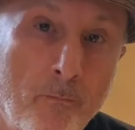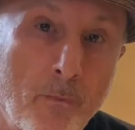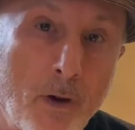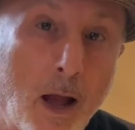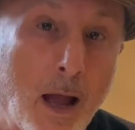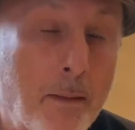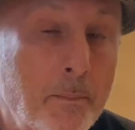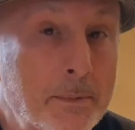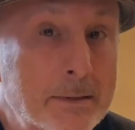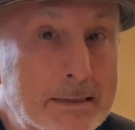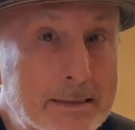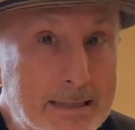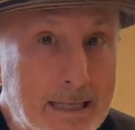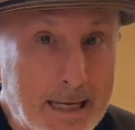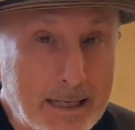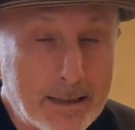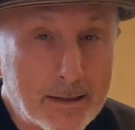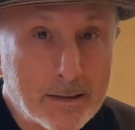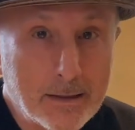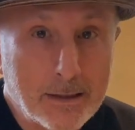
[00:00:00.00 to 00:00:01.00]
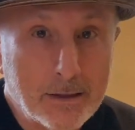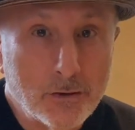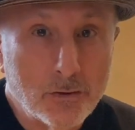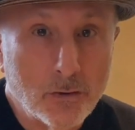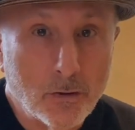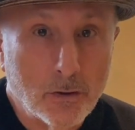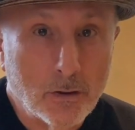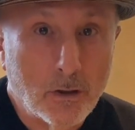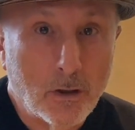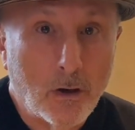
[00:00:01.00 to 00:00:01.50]
I mistakenly
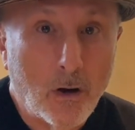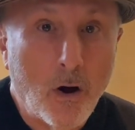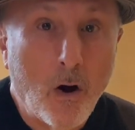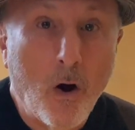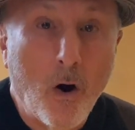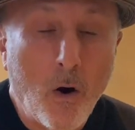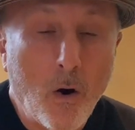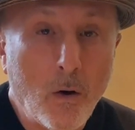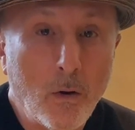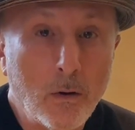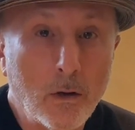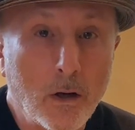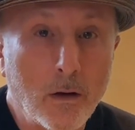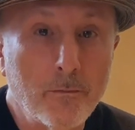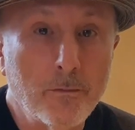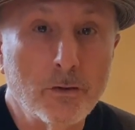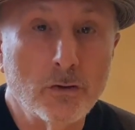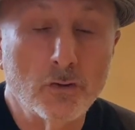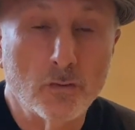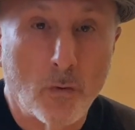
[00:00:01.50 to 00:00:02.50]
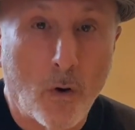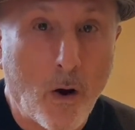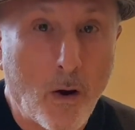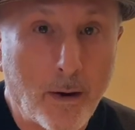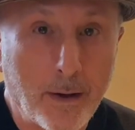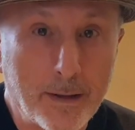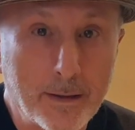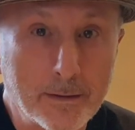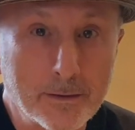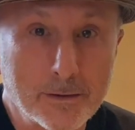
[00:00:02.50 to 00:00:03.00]
took all of the
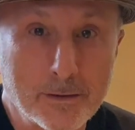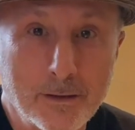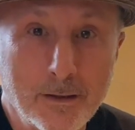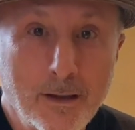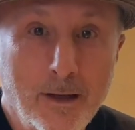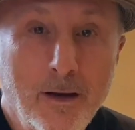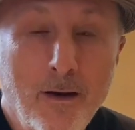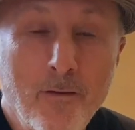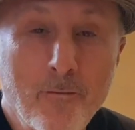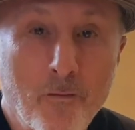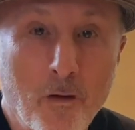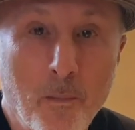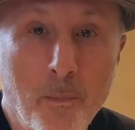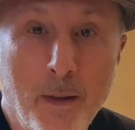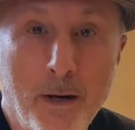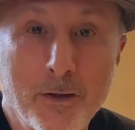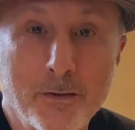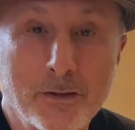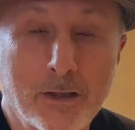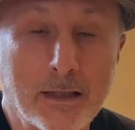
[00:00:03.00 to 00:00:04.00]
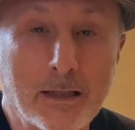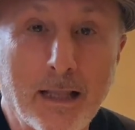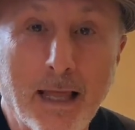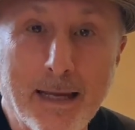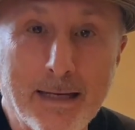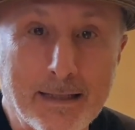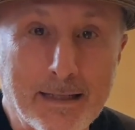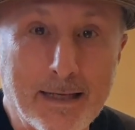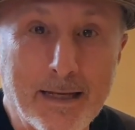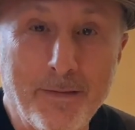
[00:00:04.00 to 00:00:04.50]
drawings from There's a
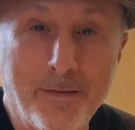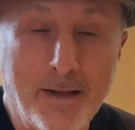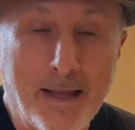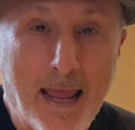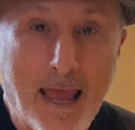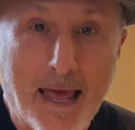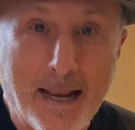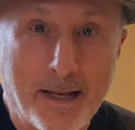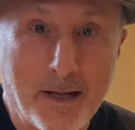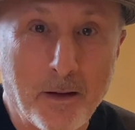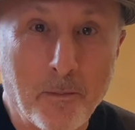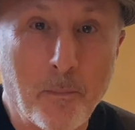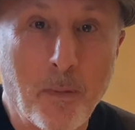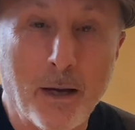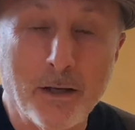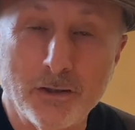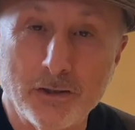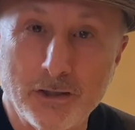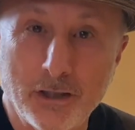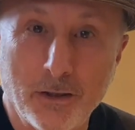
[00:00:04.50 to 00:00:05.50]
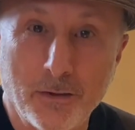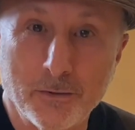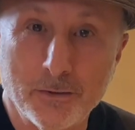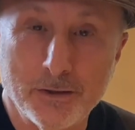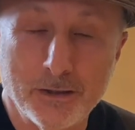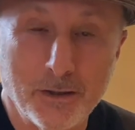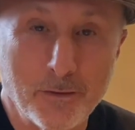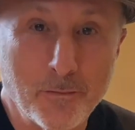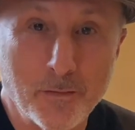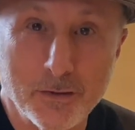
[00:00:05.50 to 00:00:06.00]
Light in the Attic by Shel
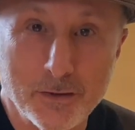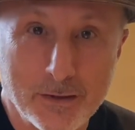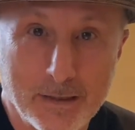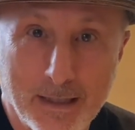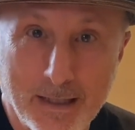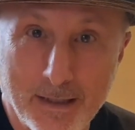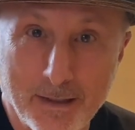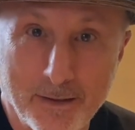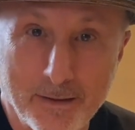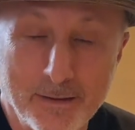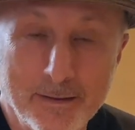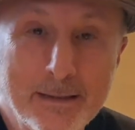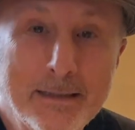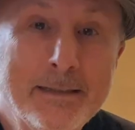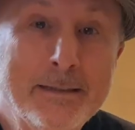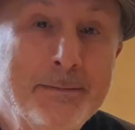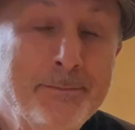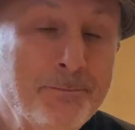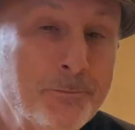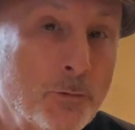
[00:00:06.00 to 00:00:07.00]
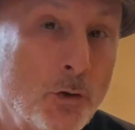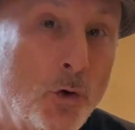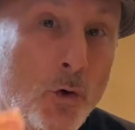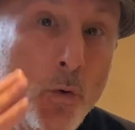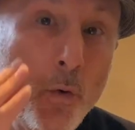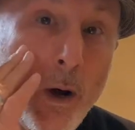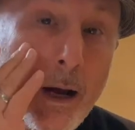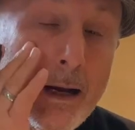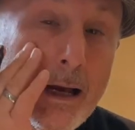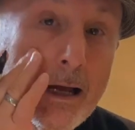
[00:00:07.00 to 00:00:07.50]
Silverstein, who
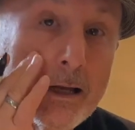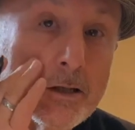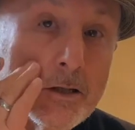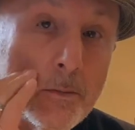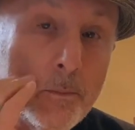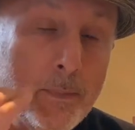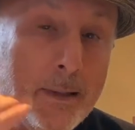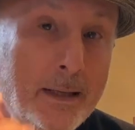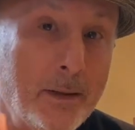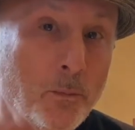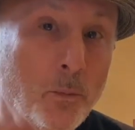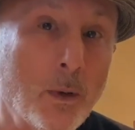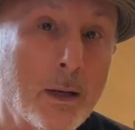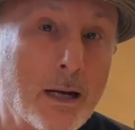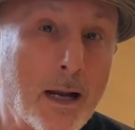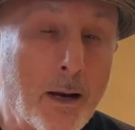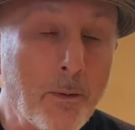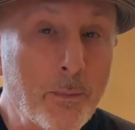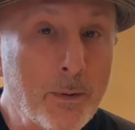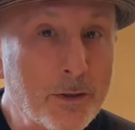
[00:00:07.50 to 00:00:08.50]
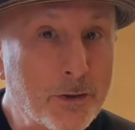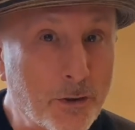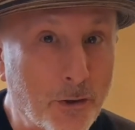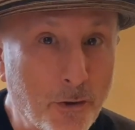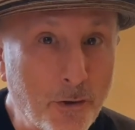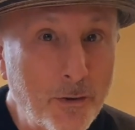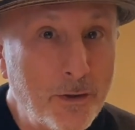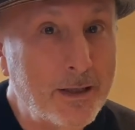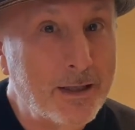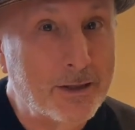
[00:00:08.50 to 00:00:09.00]
I got to meet when I
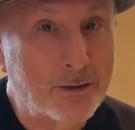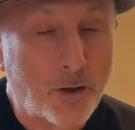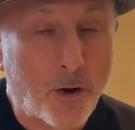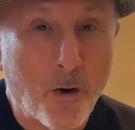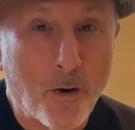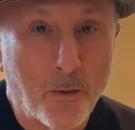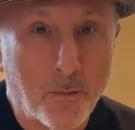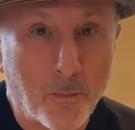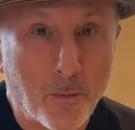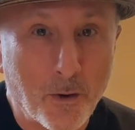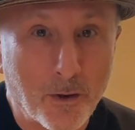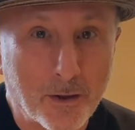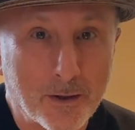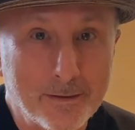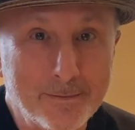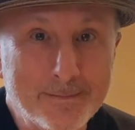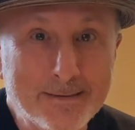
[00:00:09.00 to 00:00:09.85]
returned his artwork.